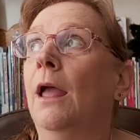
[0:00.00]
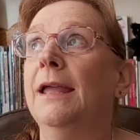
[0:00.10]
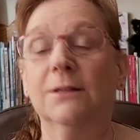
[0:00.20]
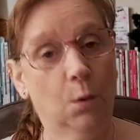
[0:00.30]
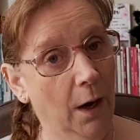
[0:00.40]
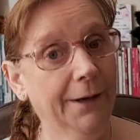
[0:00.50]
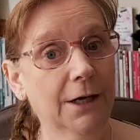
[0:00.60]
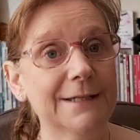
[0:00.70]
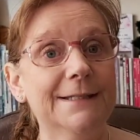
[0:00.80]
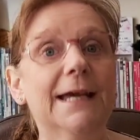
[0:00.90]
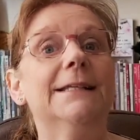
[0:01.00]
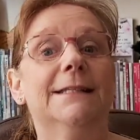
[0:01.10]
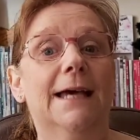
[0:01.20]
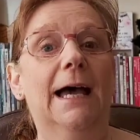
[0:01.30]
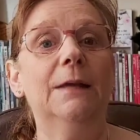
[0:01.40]
It's quite a nice day
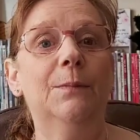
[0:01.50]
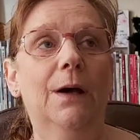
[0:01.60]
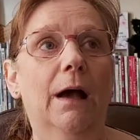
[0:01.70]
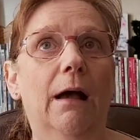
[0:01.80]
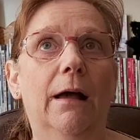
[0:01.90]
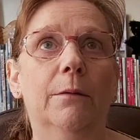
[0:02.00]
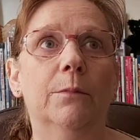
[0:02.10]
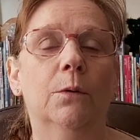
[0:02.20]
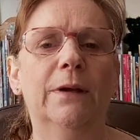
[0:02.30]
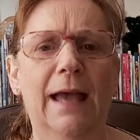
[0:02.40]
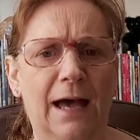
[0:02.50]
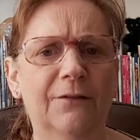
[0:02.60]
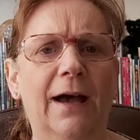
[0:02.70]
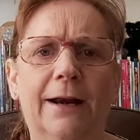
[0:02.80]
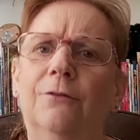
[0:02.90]
today, but um, we
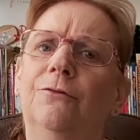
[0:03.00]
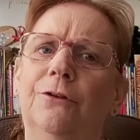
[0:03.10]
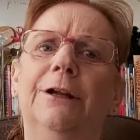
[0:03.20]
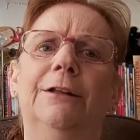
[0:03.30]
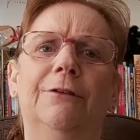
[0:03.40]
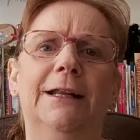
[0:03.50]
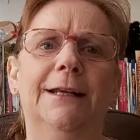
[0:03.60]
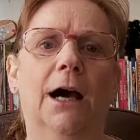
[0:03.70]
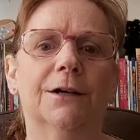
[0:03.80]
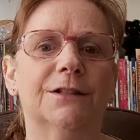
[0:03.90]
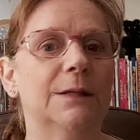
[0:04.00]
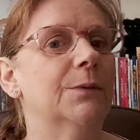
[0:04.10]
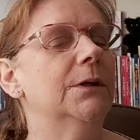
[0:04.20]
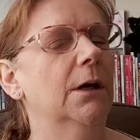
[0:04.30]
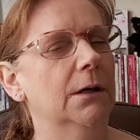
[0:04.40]
have had it really, really nasty,
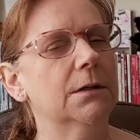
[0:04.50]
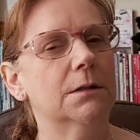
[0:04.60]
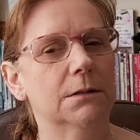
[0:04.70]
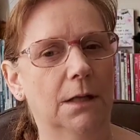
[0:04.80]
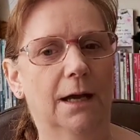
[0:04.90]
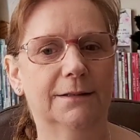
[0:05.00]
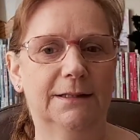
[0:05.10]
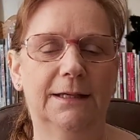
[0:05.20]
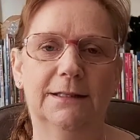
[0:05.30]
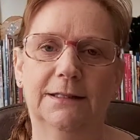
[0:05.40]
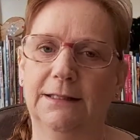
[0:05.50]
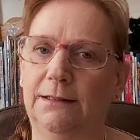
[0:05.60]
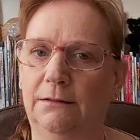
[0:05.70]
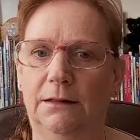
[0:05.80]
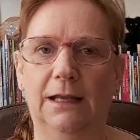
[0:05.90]
but not as nasty as
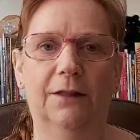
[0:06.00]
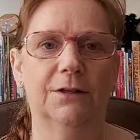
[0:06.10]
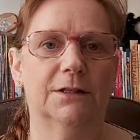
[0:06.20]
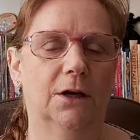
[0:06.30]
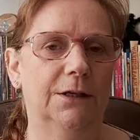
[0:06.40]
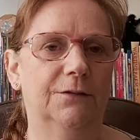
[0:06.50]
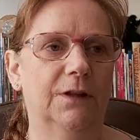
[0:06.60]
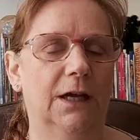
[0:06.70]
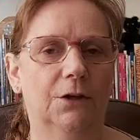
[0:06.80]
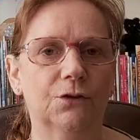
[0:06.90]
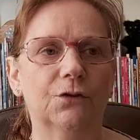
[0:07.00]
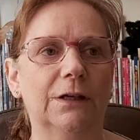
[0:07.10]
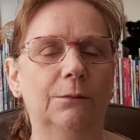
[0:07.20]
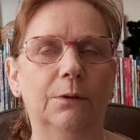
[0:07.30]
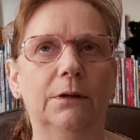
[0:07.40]
the, the other side of the
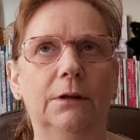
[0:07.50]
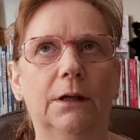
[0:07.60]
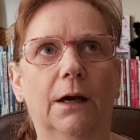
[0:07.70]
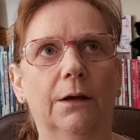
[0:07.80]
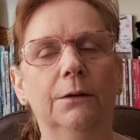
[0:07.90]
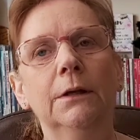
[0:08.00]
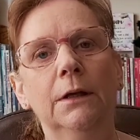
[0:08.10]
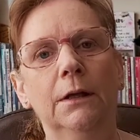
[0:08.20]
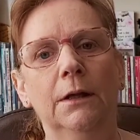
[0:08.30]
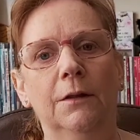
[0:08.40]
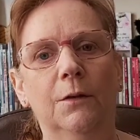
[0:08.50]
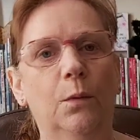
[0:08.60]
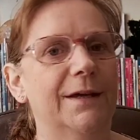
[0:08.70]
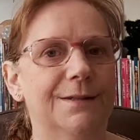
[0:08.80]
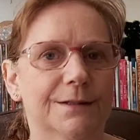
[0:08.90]
country. We, you know, the
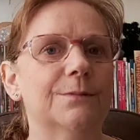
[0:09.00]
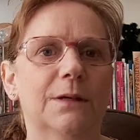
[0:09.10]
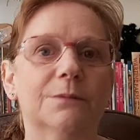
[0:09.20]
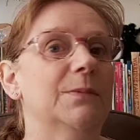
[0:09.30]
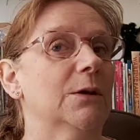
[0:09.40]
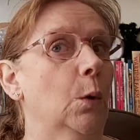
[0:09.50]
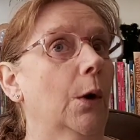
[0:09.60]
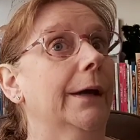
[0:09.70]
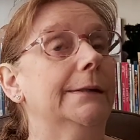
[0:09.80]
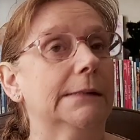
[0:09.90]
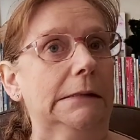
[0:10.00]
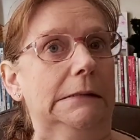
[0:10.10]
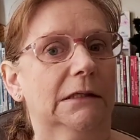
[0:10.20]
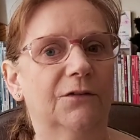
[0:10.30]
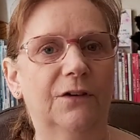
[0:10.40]
west has, has been quite
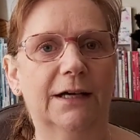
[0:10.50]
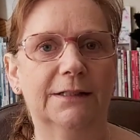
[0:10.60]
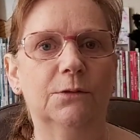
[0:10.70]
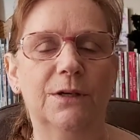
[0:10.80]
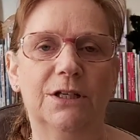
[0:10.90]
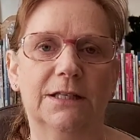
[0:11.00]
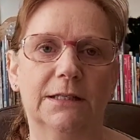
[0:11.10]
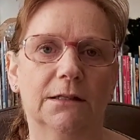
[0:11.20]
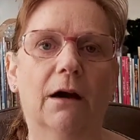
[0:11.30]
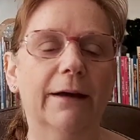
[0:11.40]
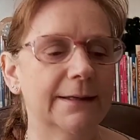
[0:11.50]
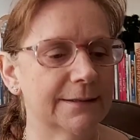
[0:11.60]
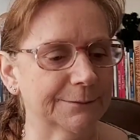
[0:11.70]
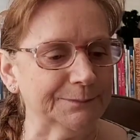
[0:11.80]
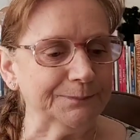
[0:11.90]
flooded, which isn't
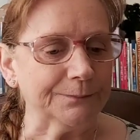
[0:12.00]
nice.